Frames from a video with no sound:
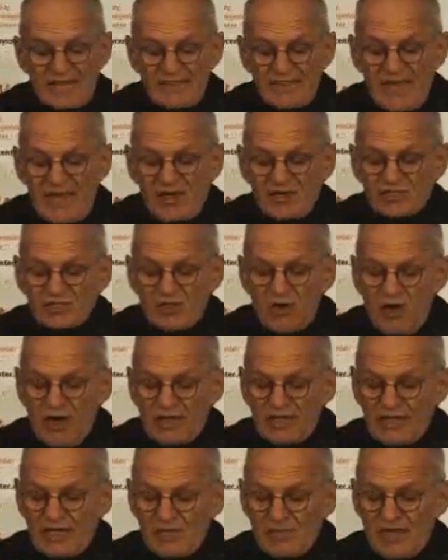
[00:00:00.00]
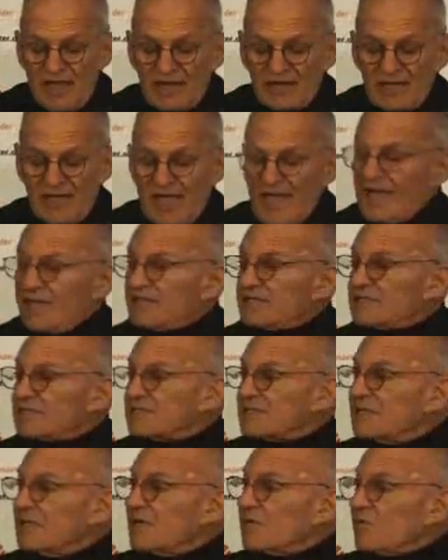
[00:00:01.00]
they are talking about
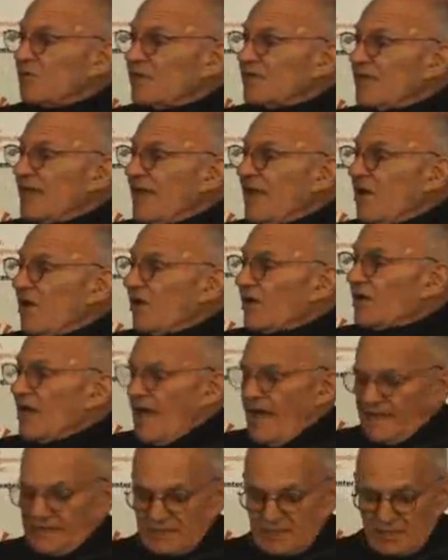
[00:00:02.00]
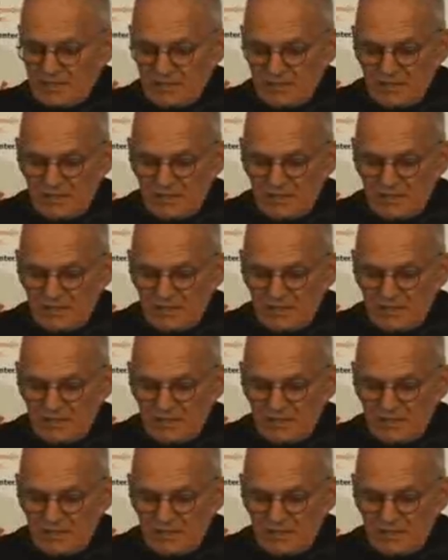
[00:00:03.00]
gays when they are not.